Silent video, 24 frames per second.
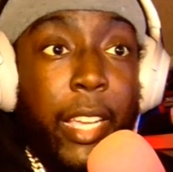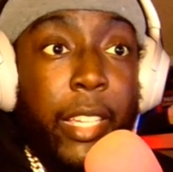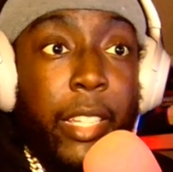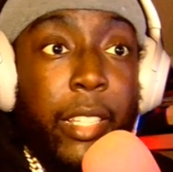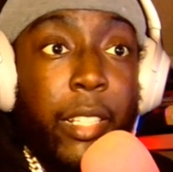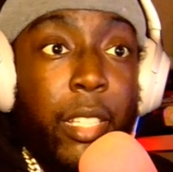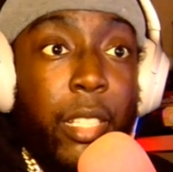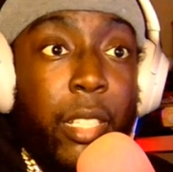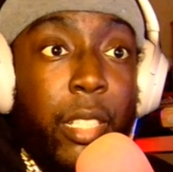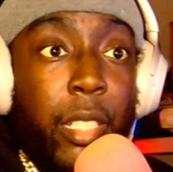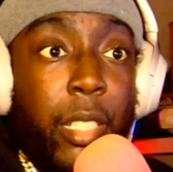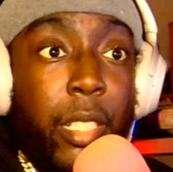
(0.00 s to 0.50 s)

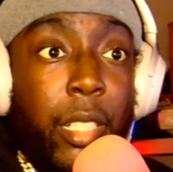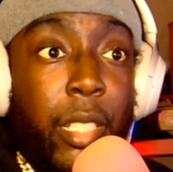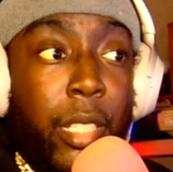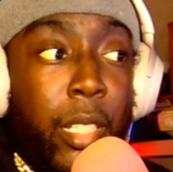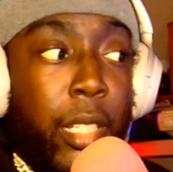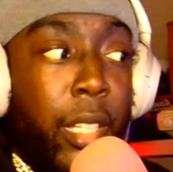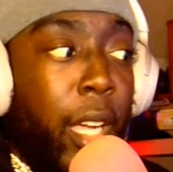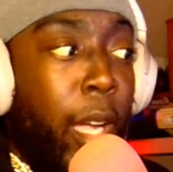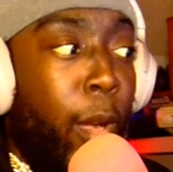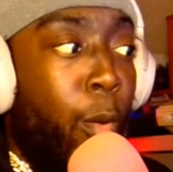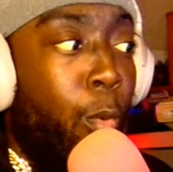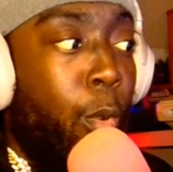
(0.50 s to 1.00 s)
uh
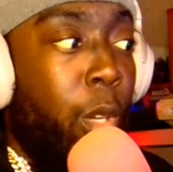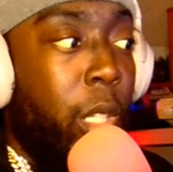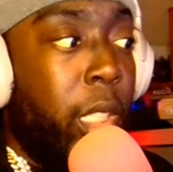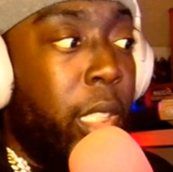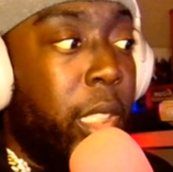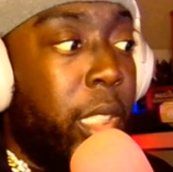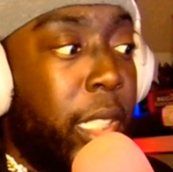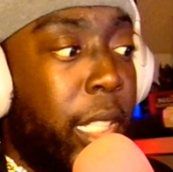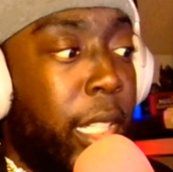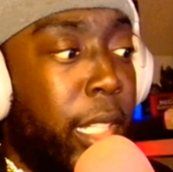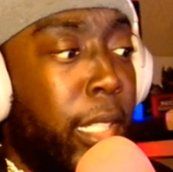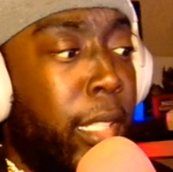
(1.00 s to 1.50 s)
I wanna
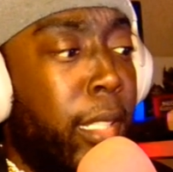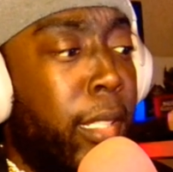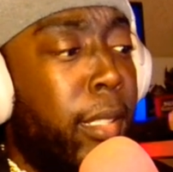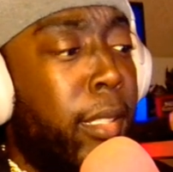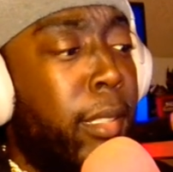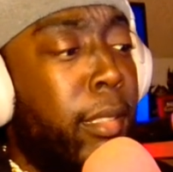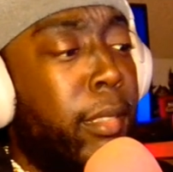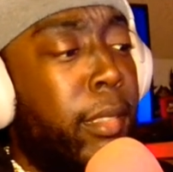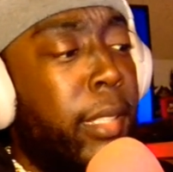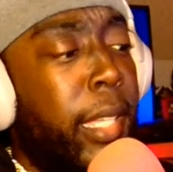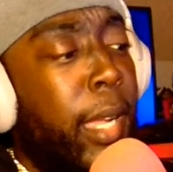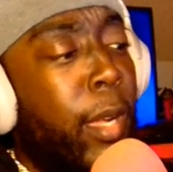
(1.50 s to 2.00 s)
say
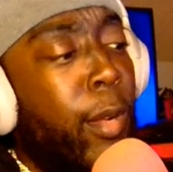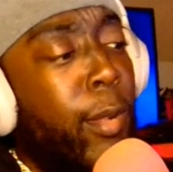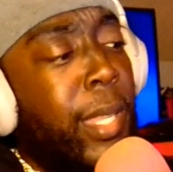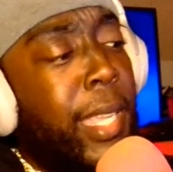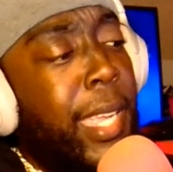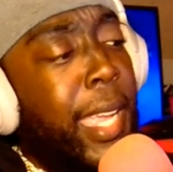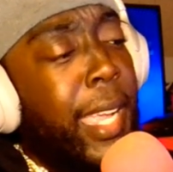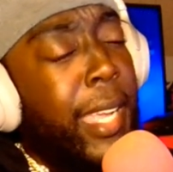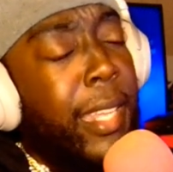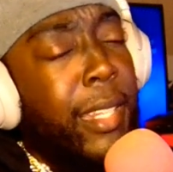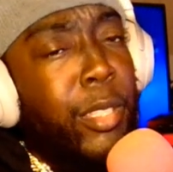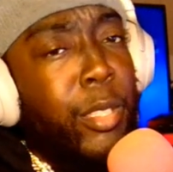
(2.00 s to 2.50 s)
they only
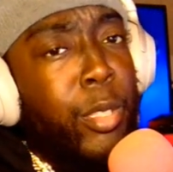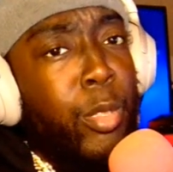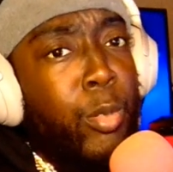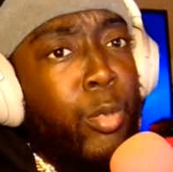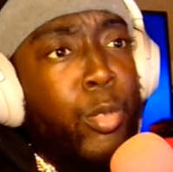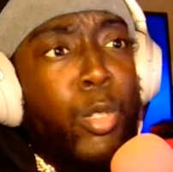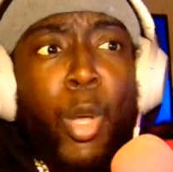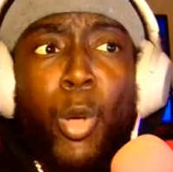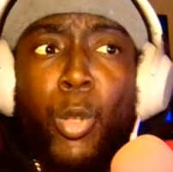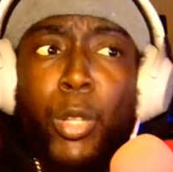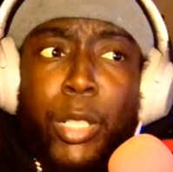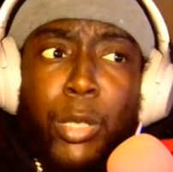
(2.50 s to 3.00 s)
had two
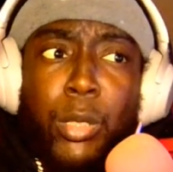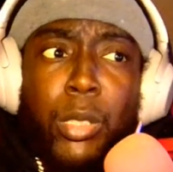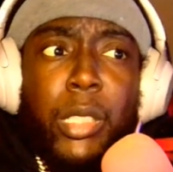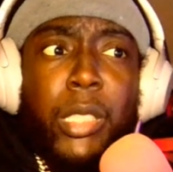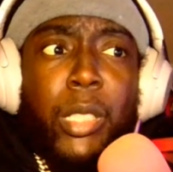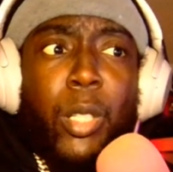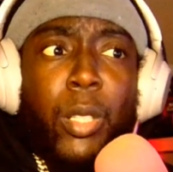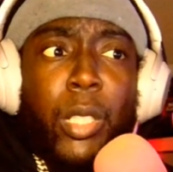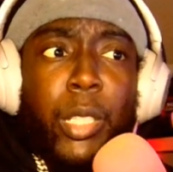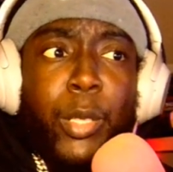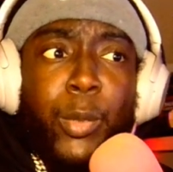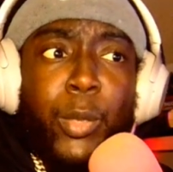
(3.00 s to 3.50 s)
no, this is the
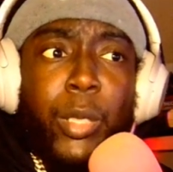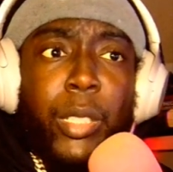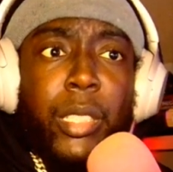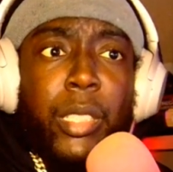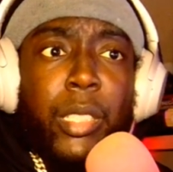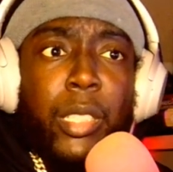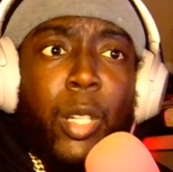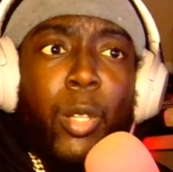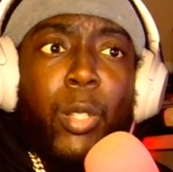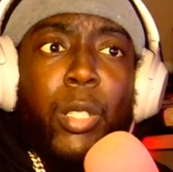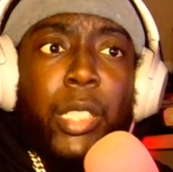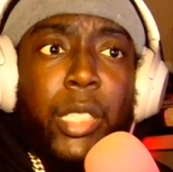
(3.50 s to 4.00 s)
only one. The
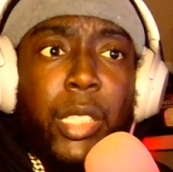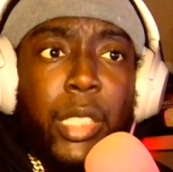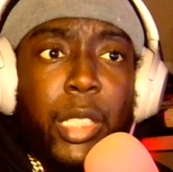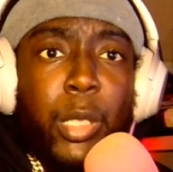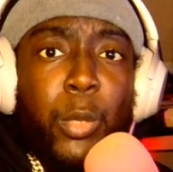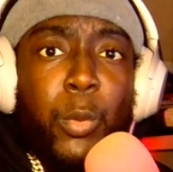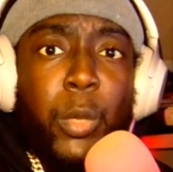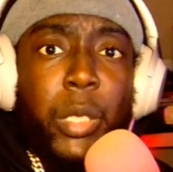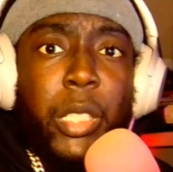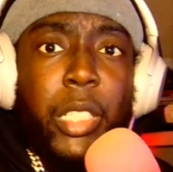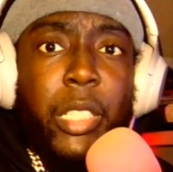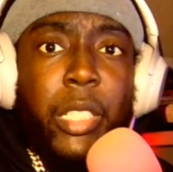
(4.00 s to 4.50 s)
only Z
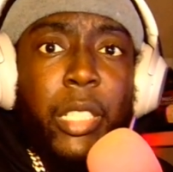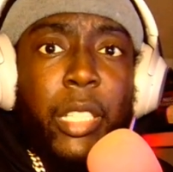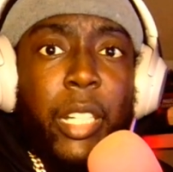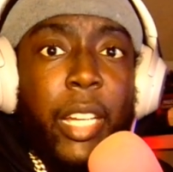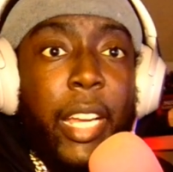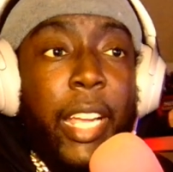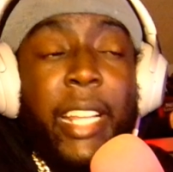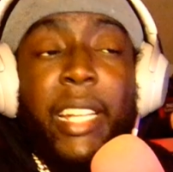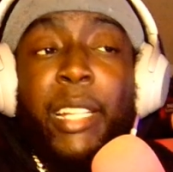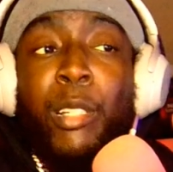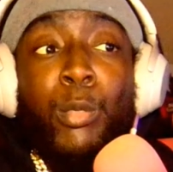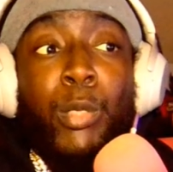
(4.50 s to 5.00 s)
one in there.
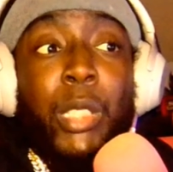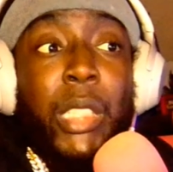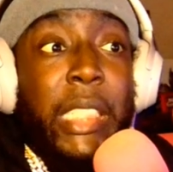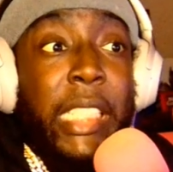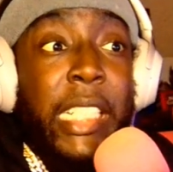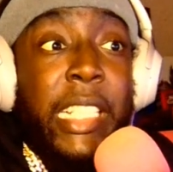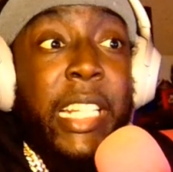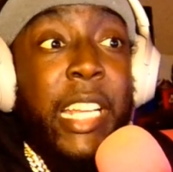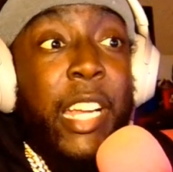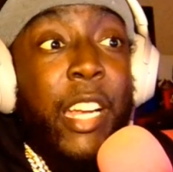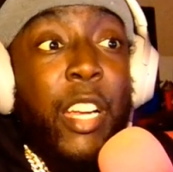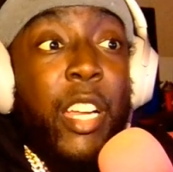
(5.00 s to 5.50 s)
And it was in
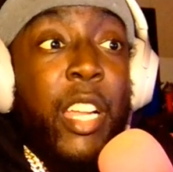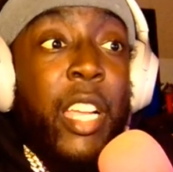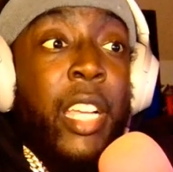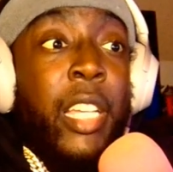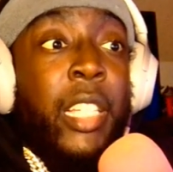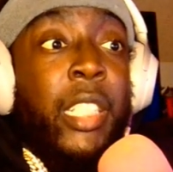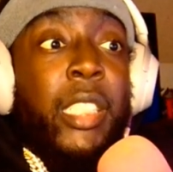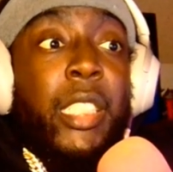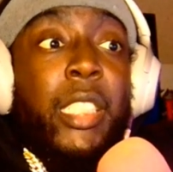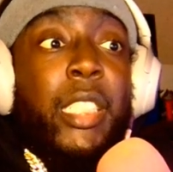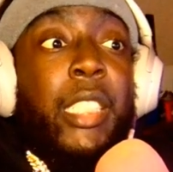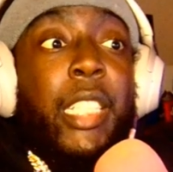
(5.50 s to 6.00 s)
there.
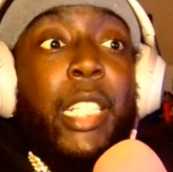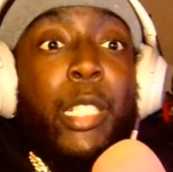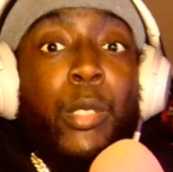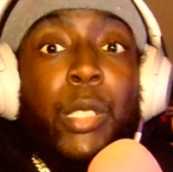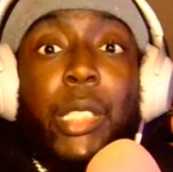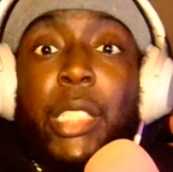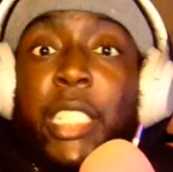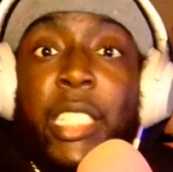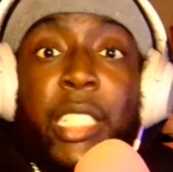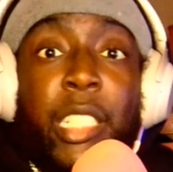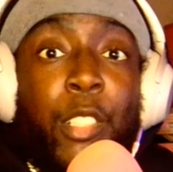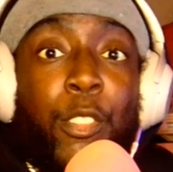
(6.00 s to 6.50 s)
She said it was
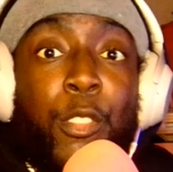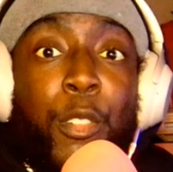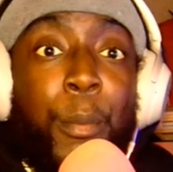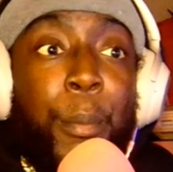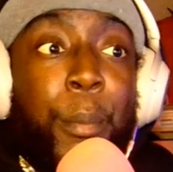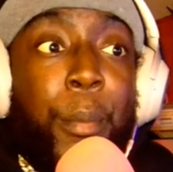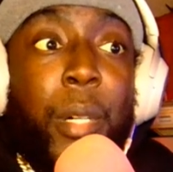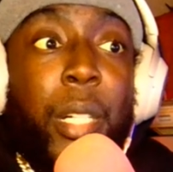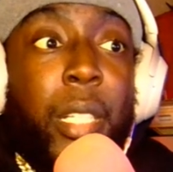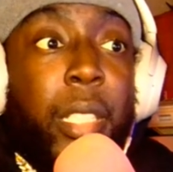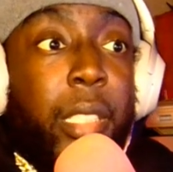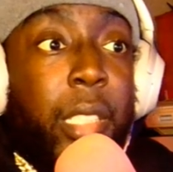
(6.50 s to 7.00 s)
in there for
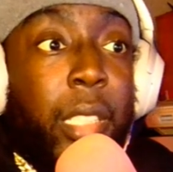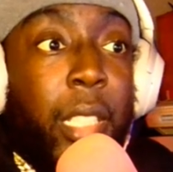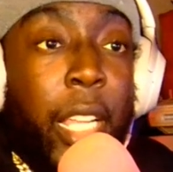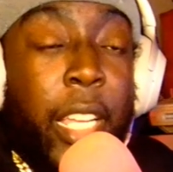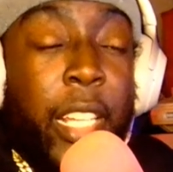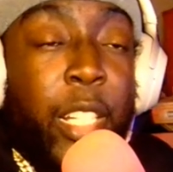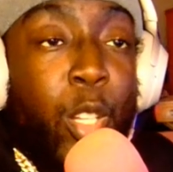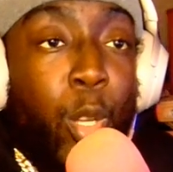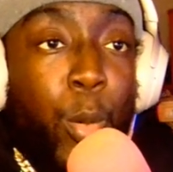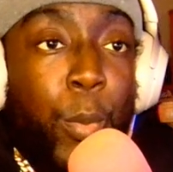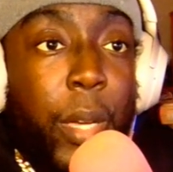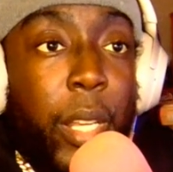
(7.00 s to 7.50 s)
months. Like
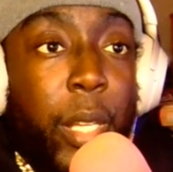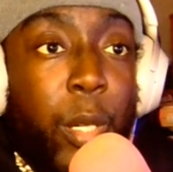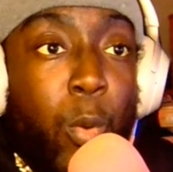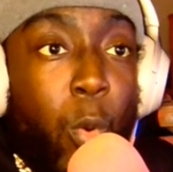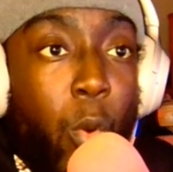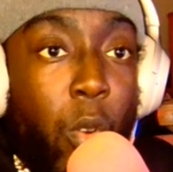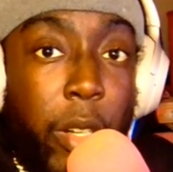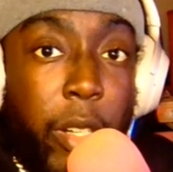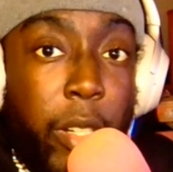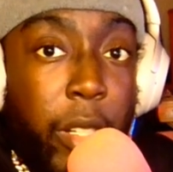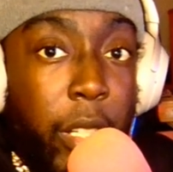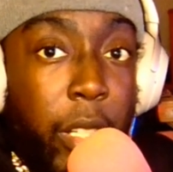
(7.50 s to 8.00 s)
nobody
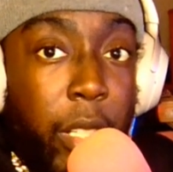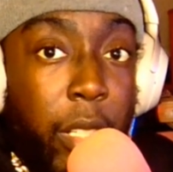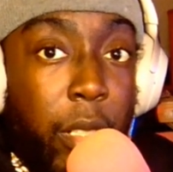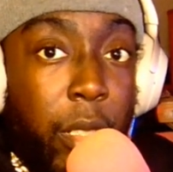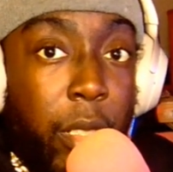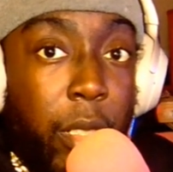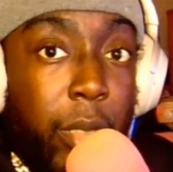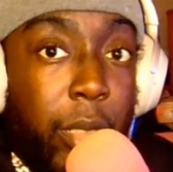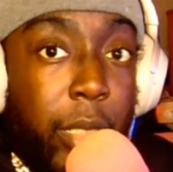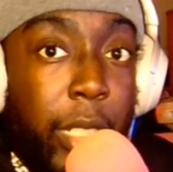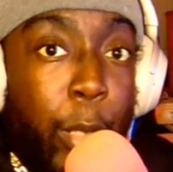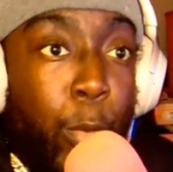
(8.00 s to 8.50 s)
wanted it.
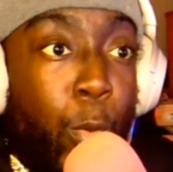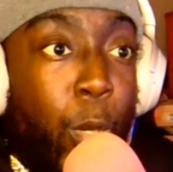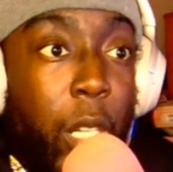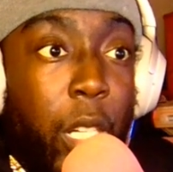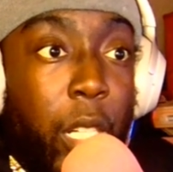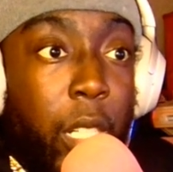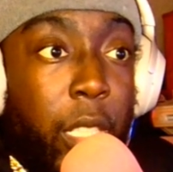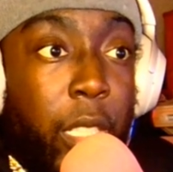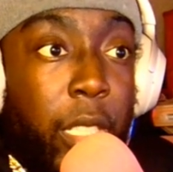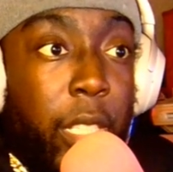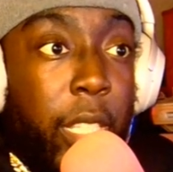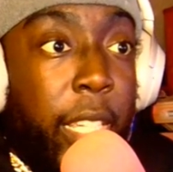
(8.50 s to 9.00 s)
They wanted
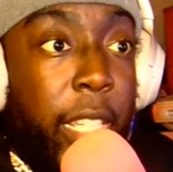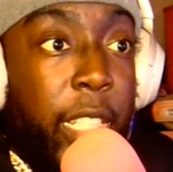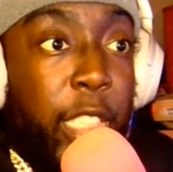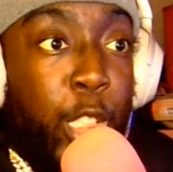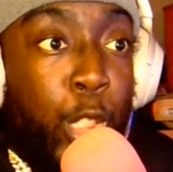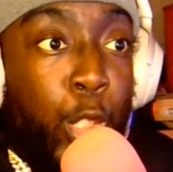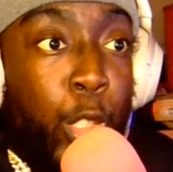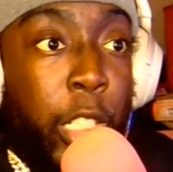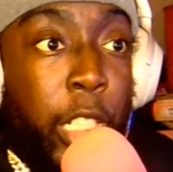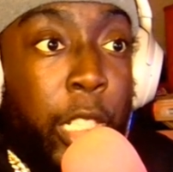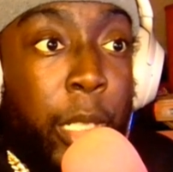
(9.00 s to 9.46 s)
the extreme.